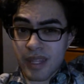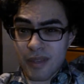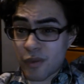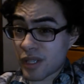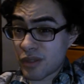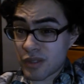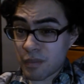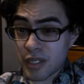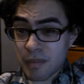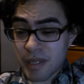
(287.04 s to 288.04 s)
if we're gonna use a
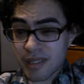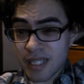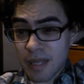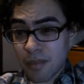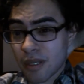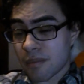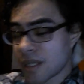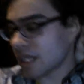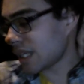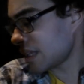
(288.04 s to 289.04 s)
book because I bought
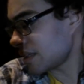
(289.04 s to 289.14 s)
my